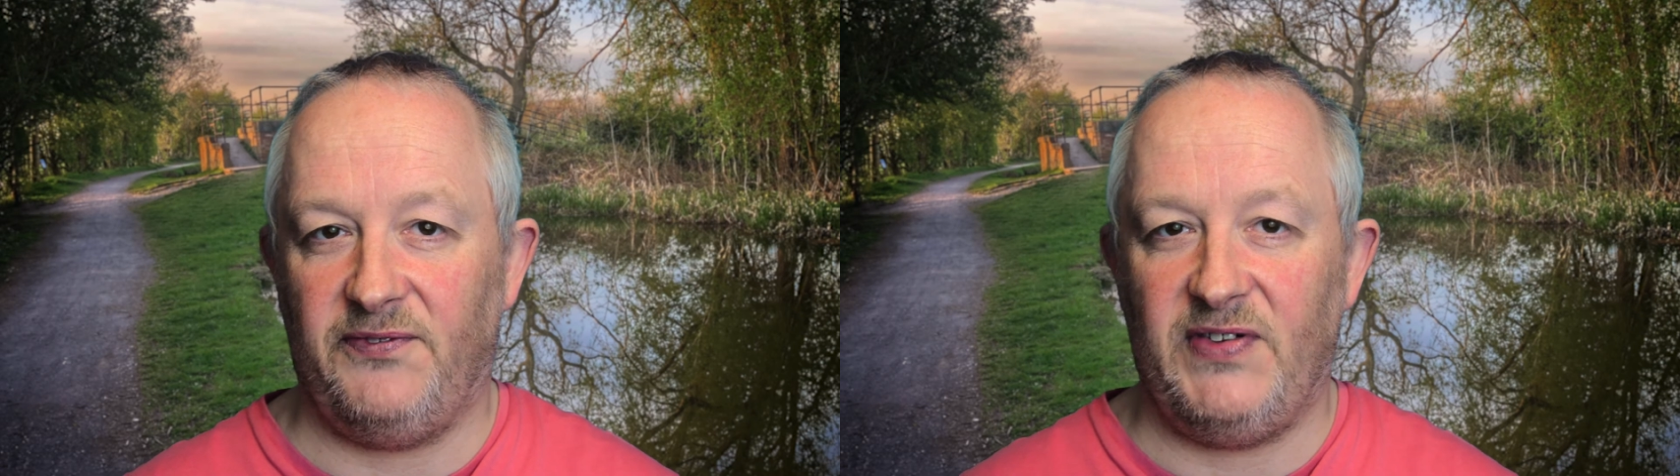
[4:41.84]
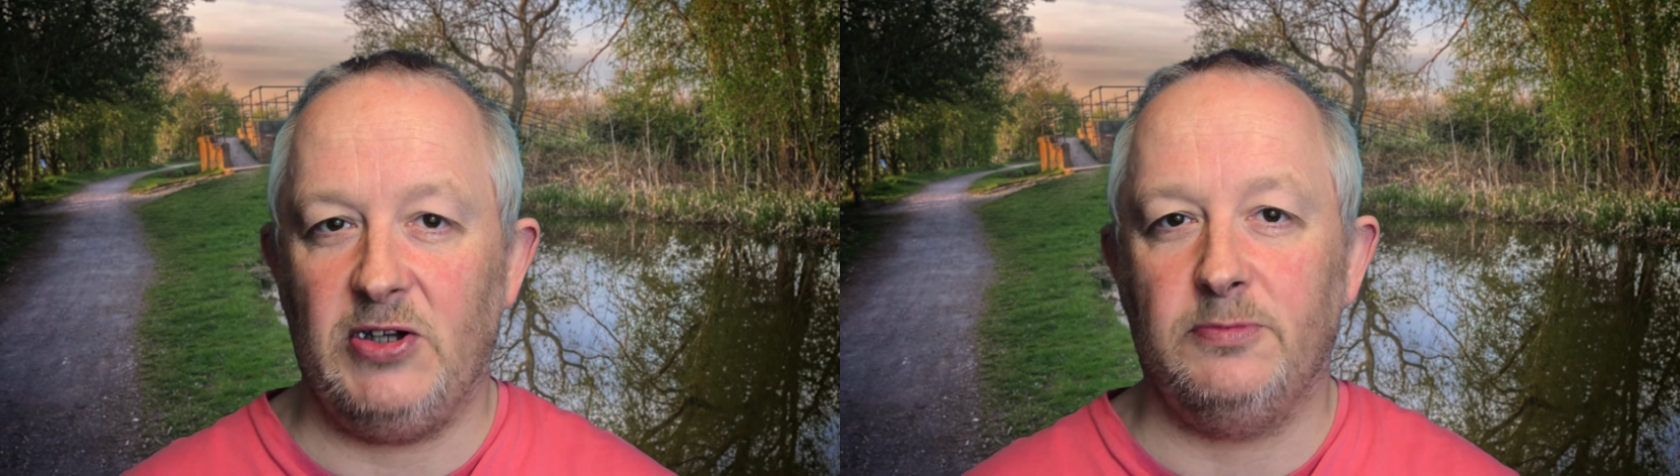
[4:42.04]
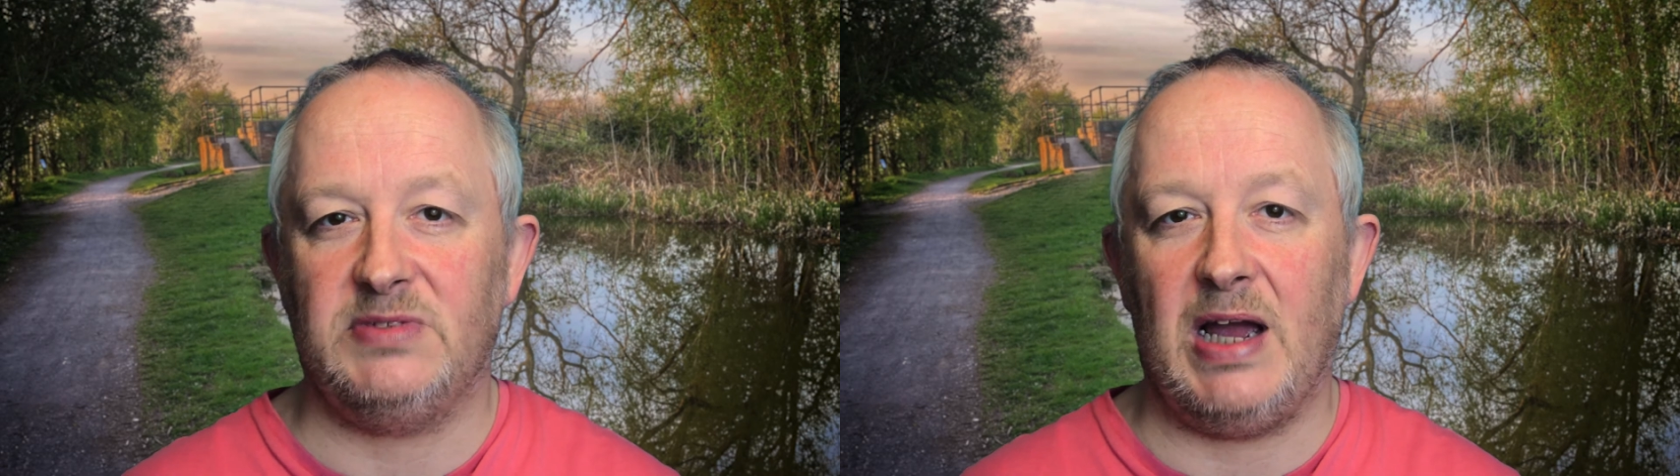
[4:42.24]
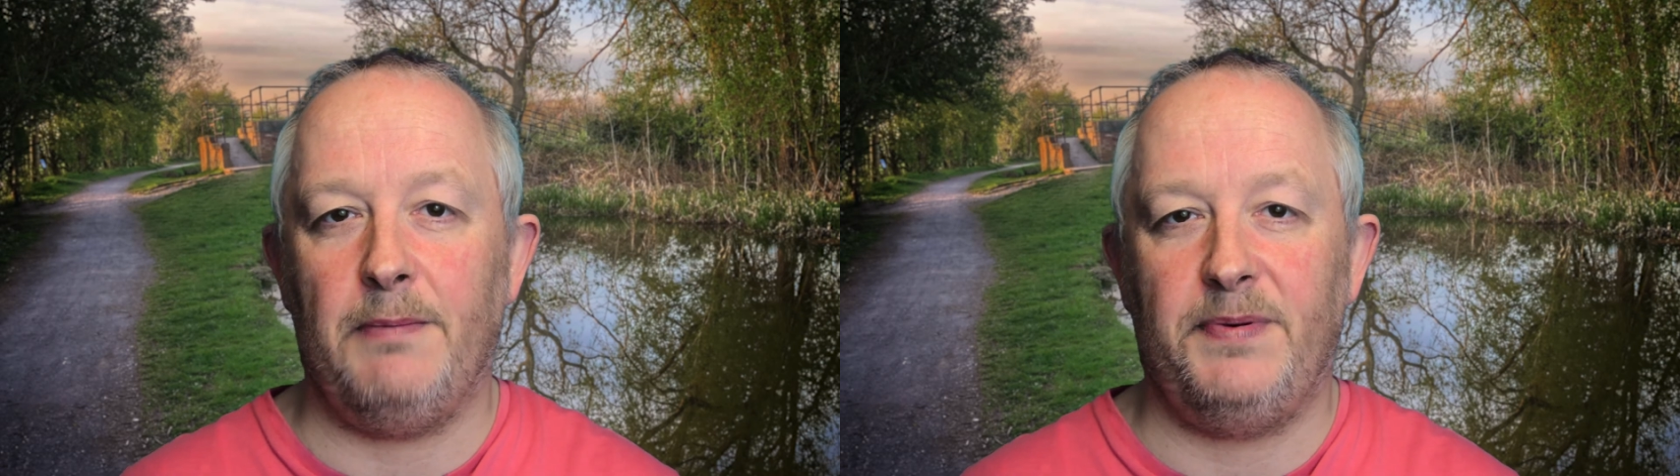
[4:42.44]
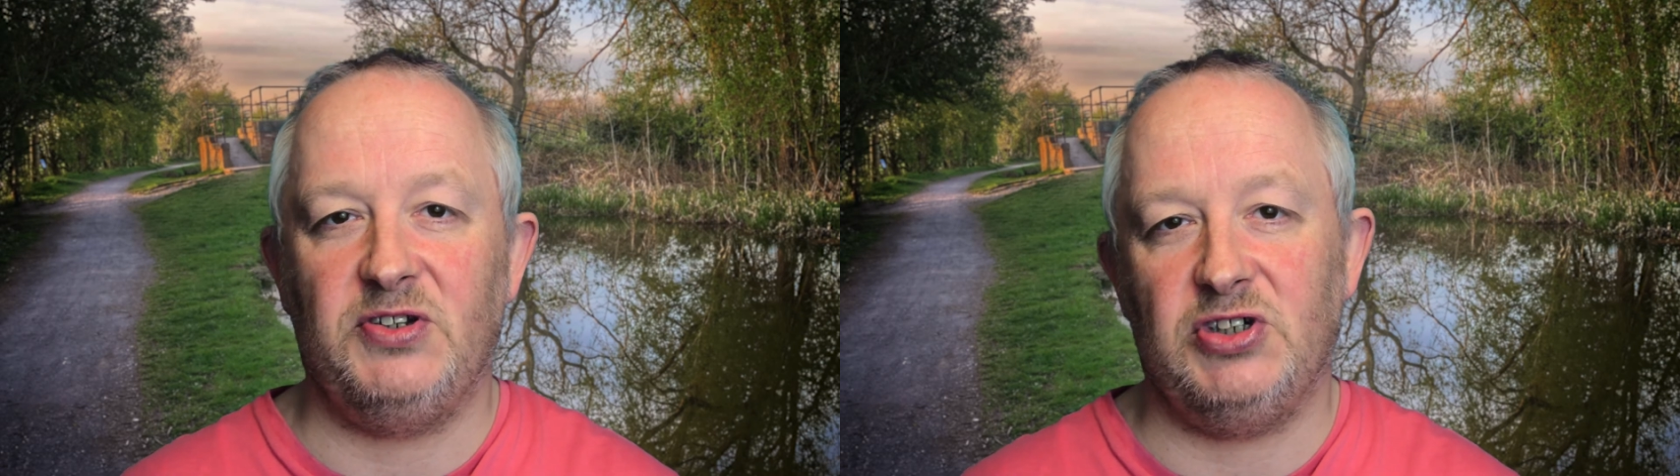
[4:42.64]
filmed
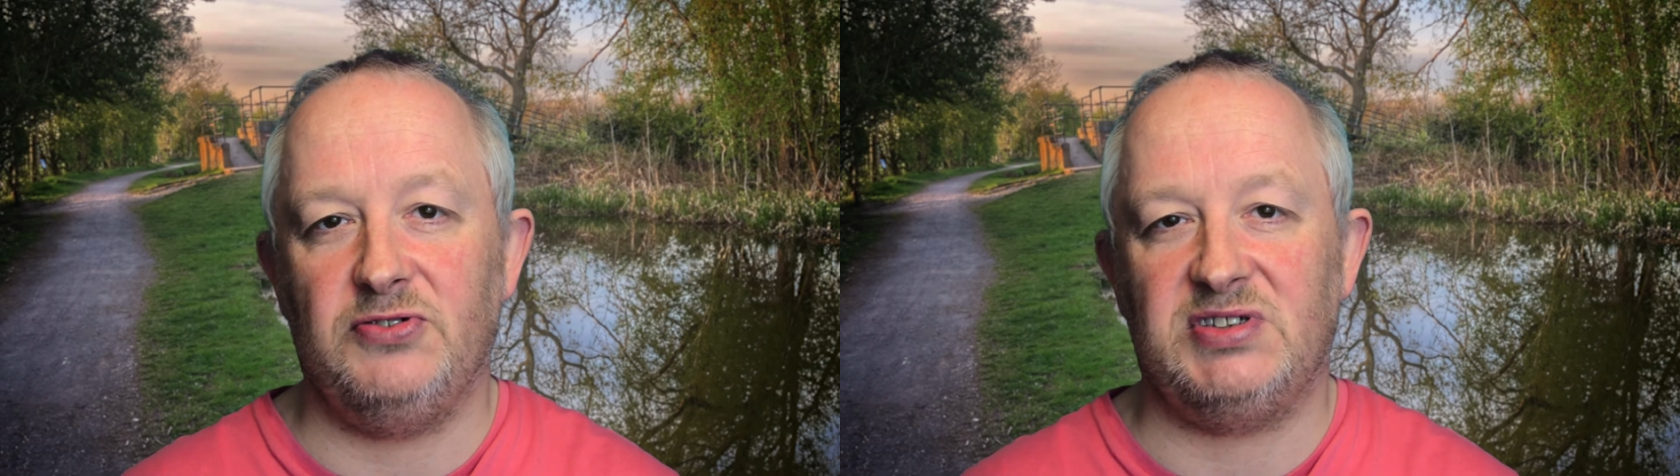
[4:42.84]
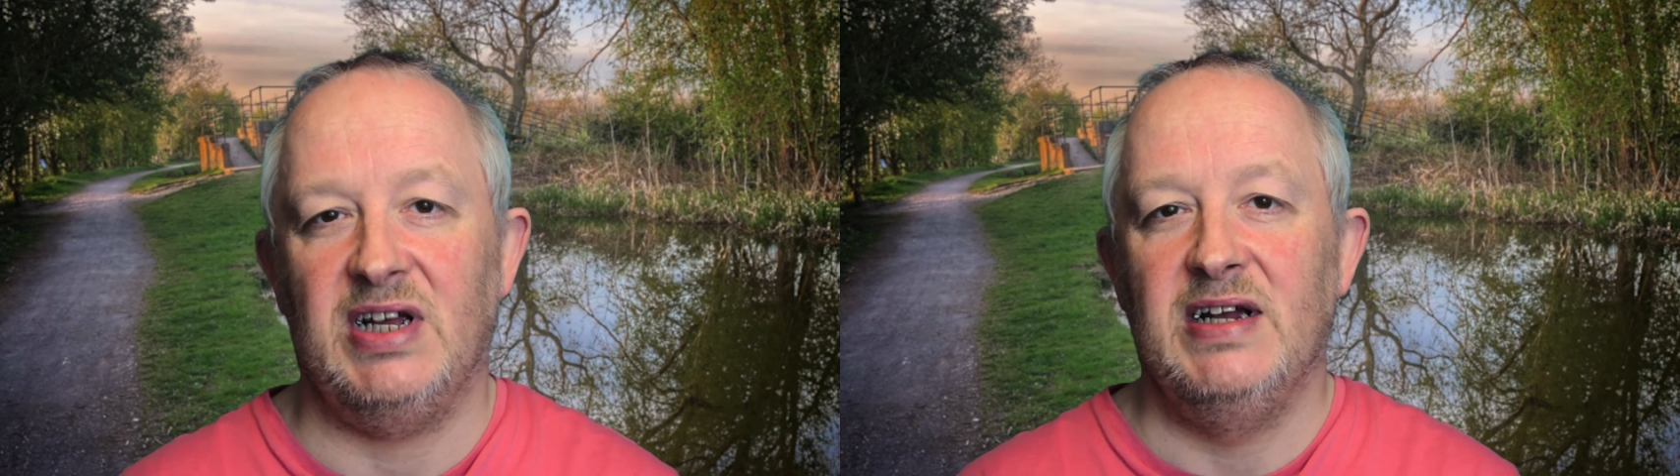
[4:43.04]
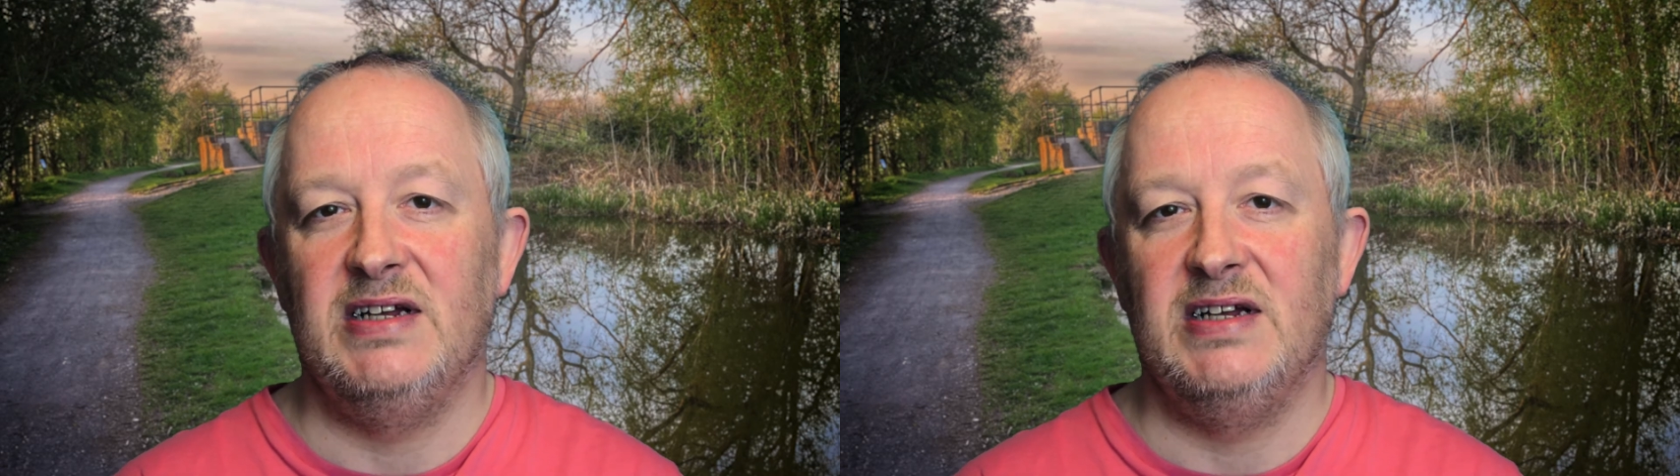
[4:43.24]
and produced